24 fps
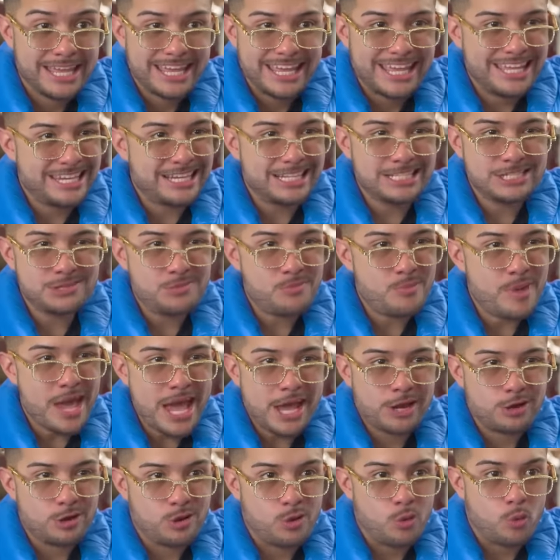It doesn't
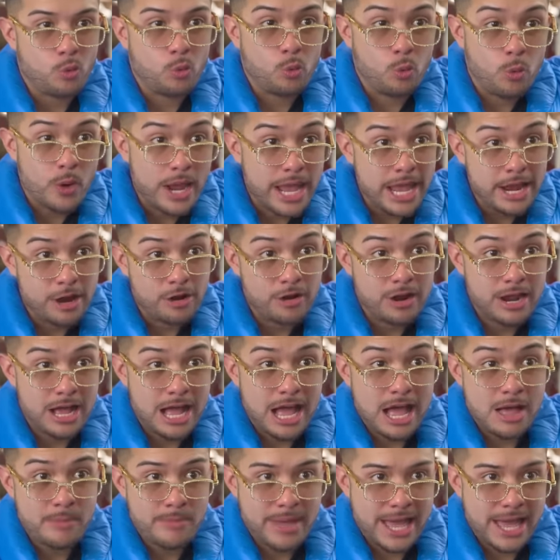matter where I'm